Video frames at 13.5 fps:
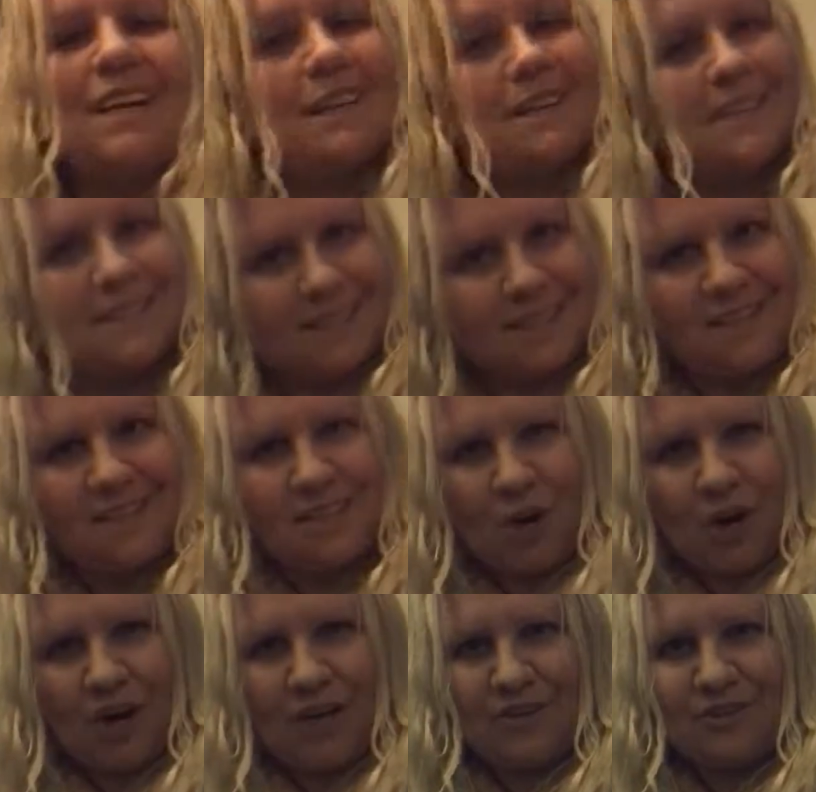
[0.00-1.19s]
This is
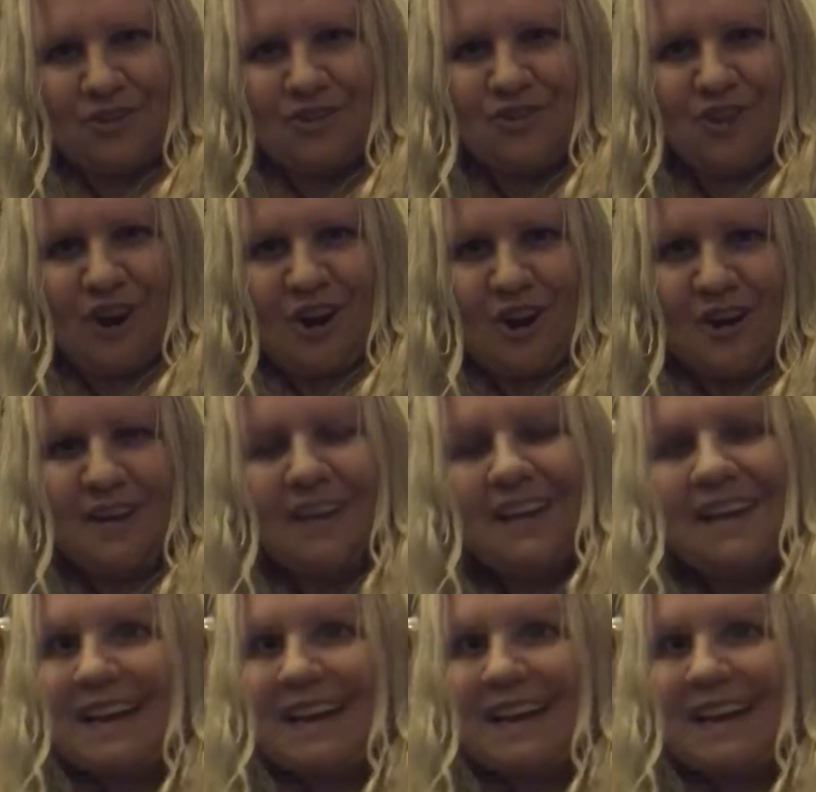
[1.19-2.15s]
Star Andrew Strong,